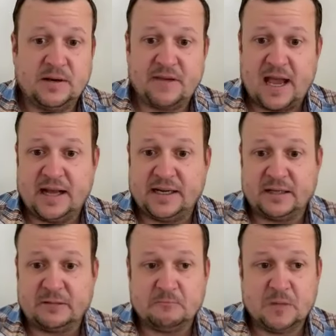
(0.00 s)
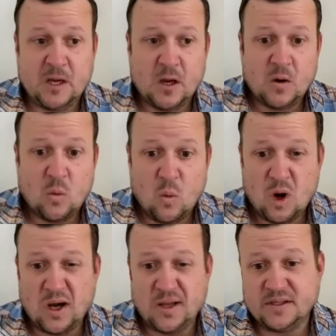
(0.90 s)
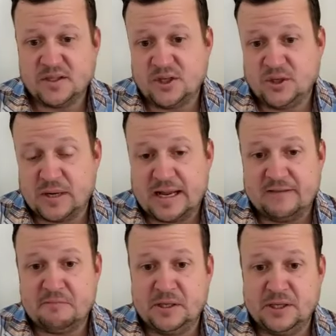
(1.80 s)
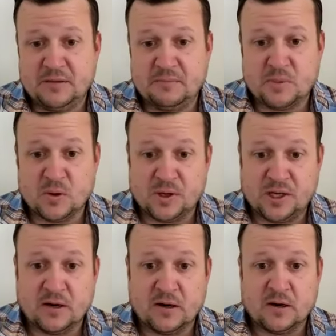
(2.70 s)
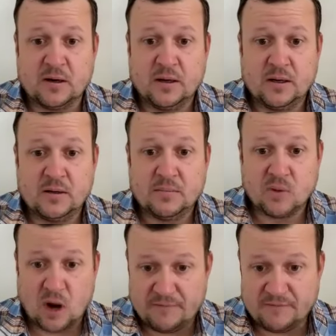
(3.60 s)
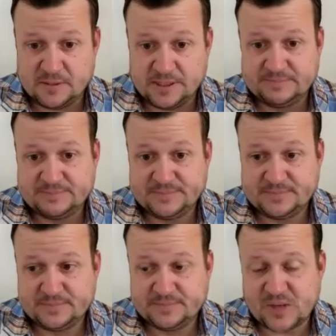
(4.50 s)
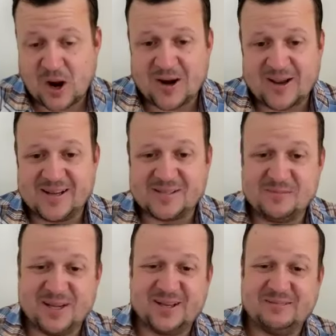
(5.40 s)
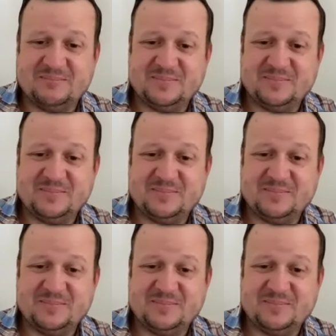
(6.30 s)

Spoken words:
of adding 1 to 2.5 million per year profitably. All right, guys, be good.